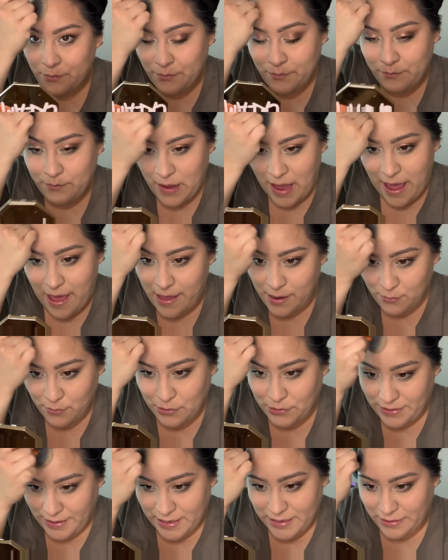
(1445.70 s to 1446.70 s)
pan
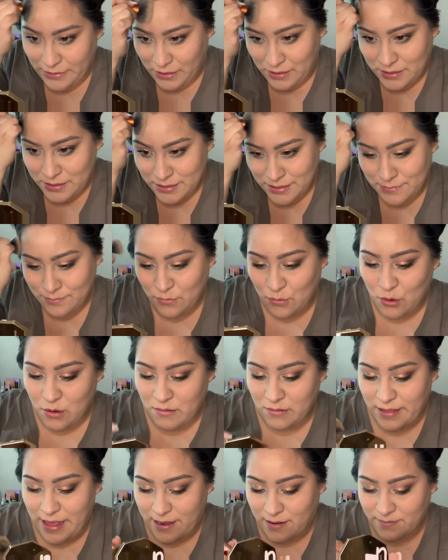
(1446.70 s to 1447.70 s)
will get a little
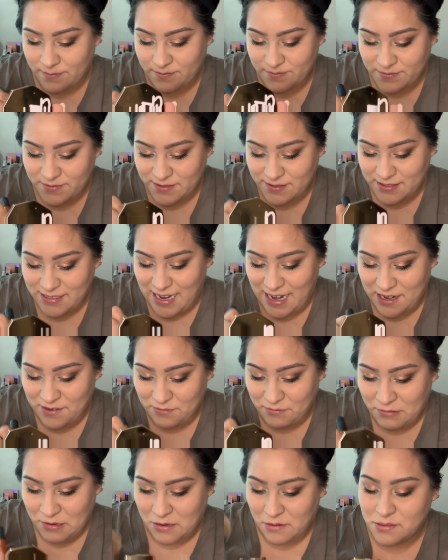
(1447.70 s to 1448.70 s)
more like kind of
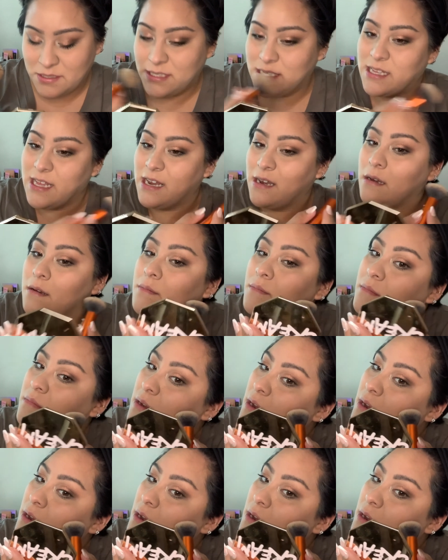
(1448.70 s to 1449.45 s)
gross than,